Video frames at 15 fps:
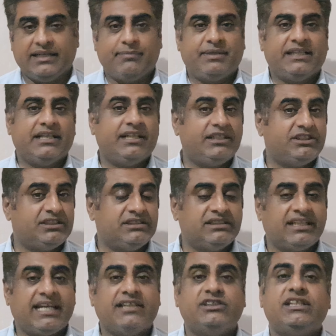
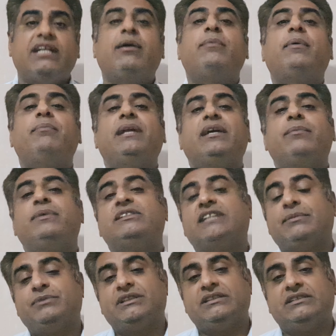repetition can shape public
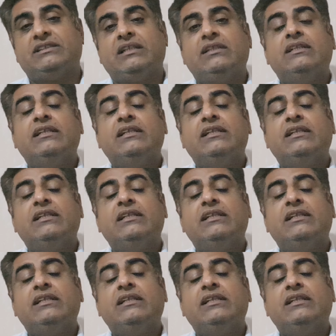perception.